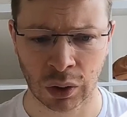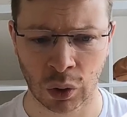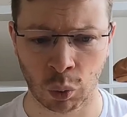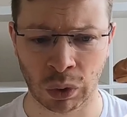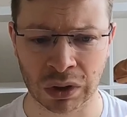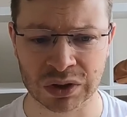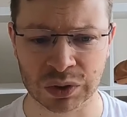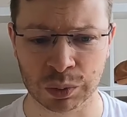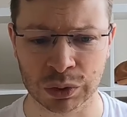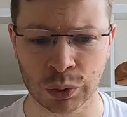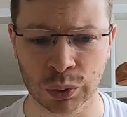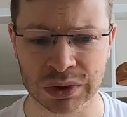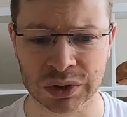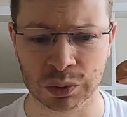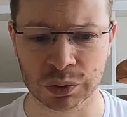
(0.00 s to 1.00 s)
Once we
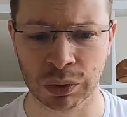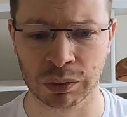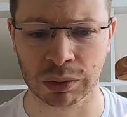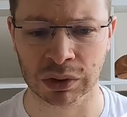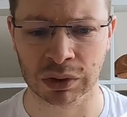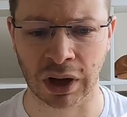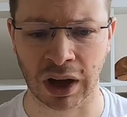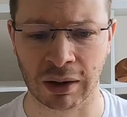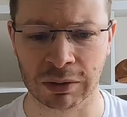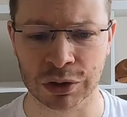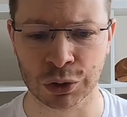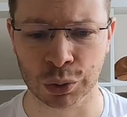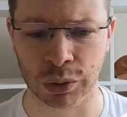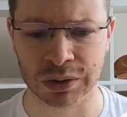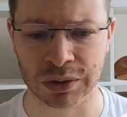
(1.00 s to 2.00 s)
do that, we will have a
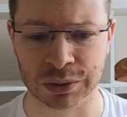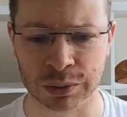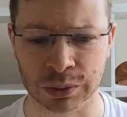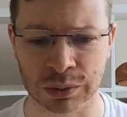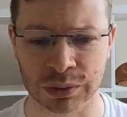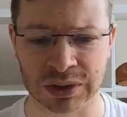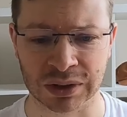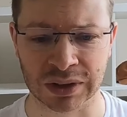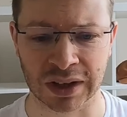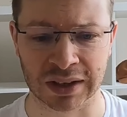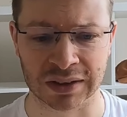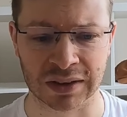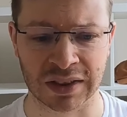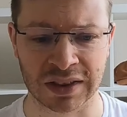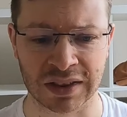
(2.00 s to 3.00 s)
choice to
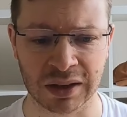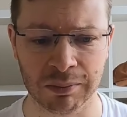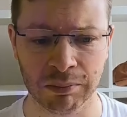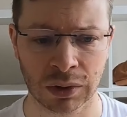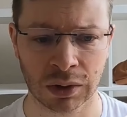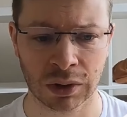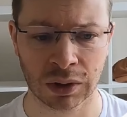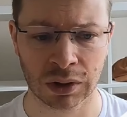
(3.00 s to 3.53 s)
select the theme.